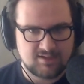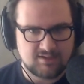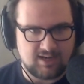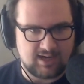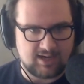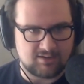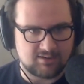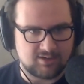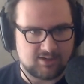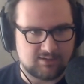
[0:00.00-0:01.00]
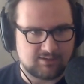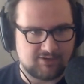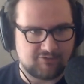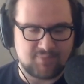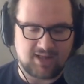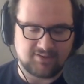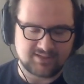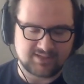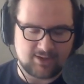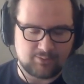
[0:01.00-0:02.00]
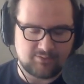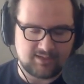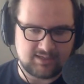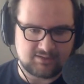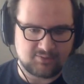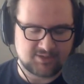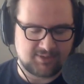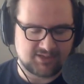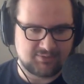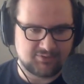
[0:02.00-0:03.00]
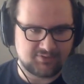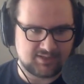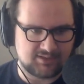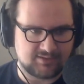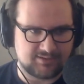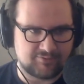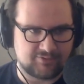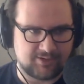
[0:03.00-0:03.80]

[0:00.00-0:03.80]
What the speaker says: and kind of balance out the responsibility of